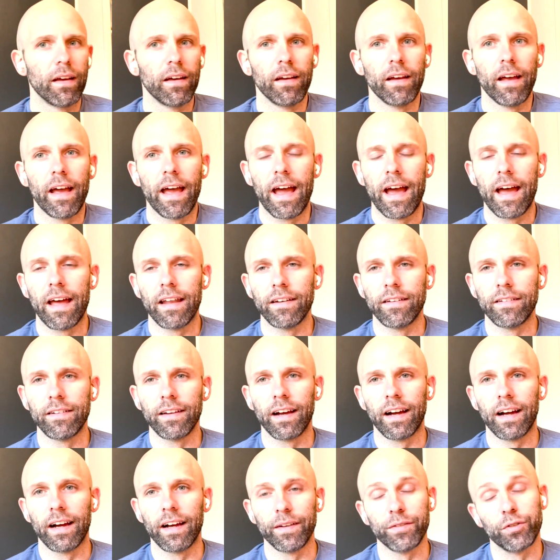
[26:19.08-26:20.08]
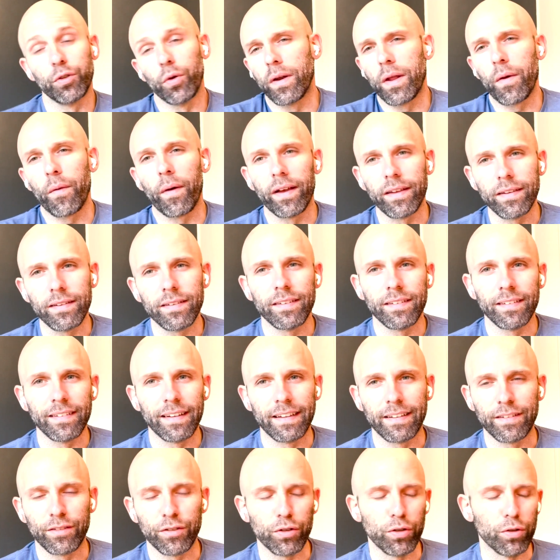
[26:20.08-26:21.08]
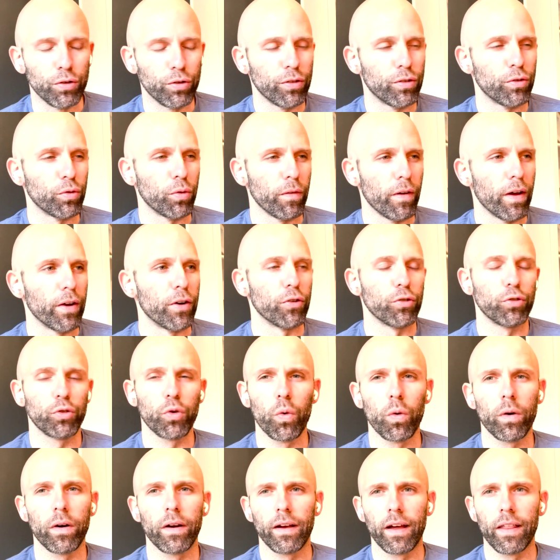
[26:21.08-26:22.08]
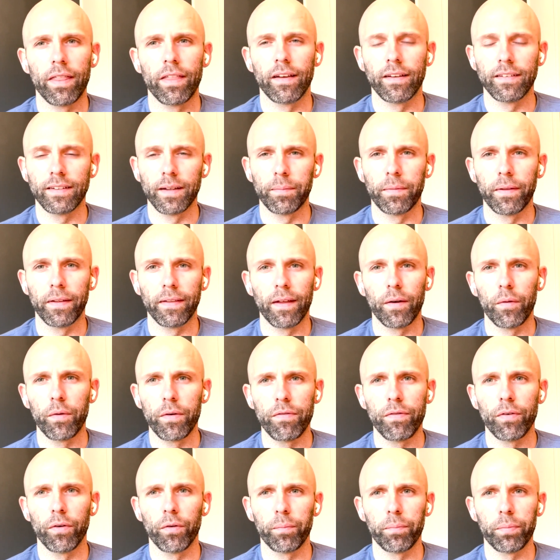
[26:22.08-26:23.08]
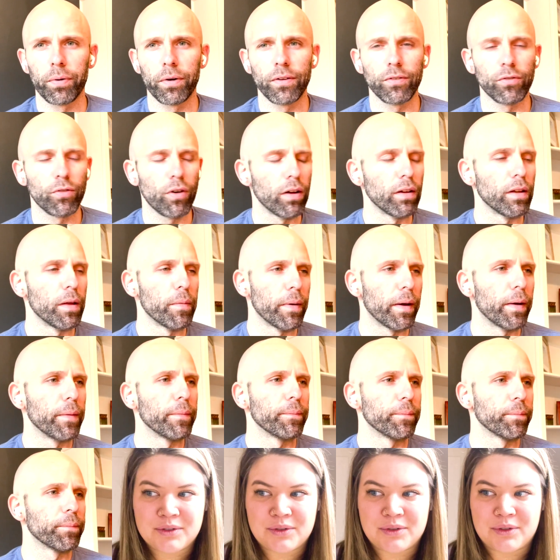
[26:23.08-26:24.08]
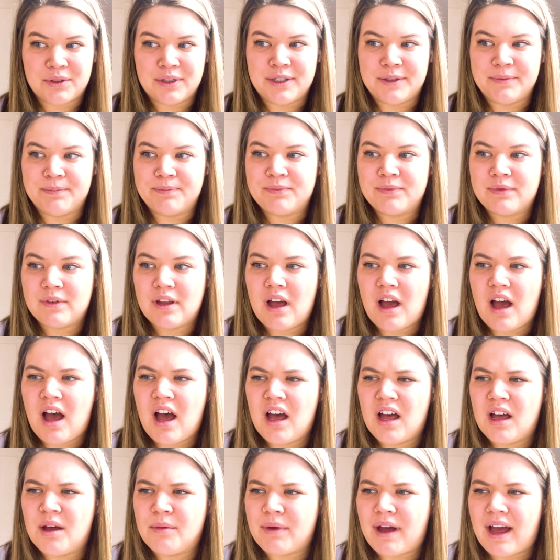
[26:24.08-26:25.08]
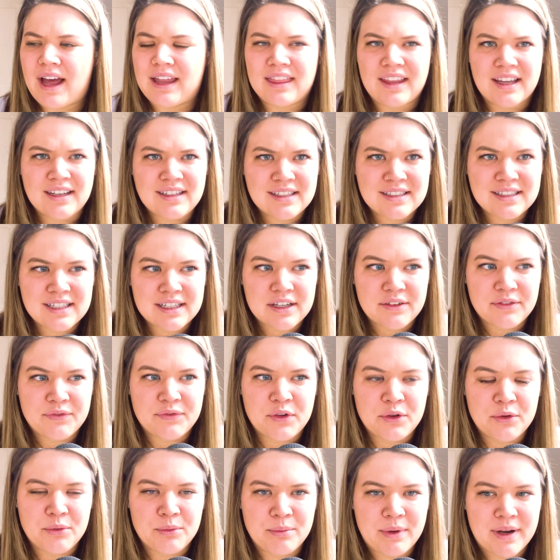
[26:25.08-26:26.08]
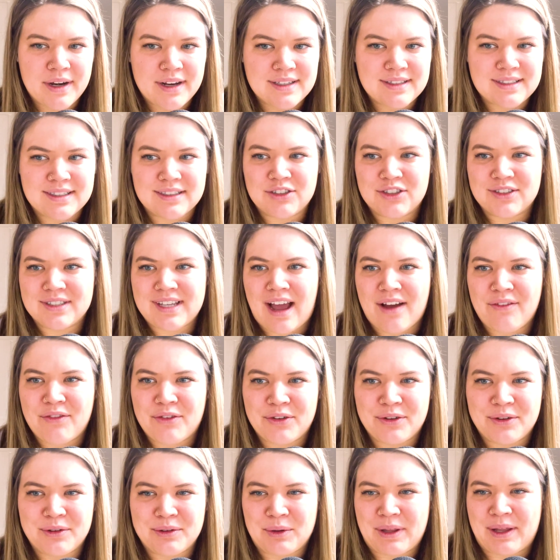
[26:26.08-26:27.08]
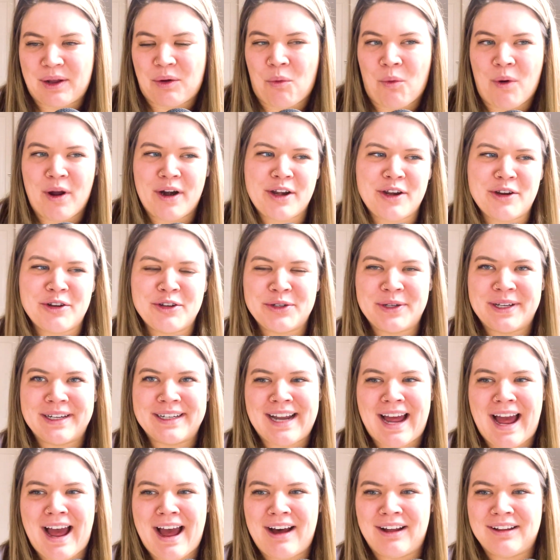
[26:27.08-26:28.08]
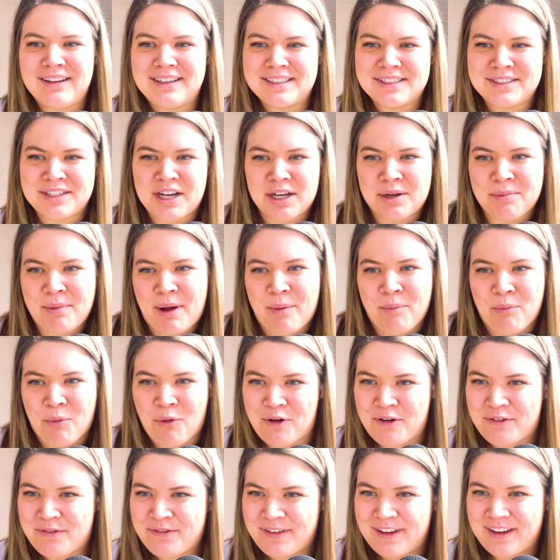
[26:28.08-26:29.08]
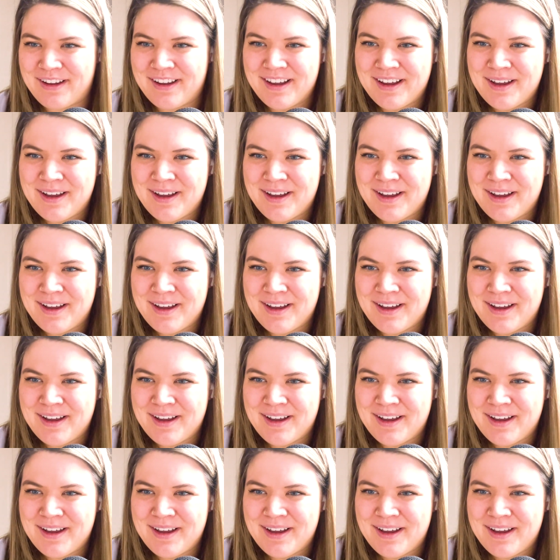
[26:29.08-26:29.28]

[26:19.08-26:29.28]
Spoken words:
anyways, that you're just sort of underscoring, I think, something that we feel pretty strongly about. Cool. I'd like to take a few minutes and just have you, like, what are you doing now? Let's talk about Morphio.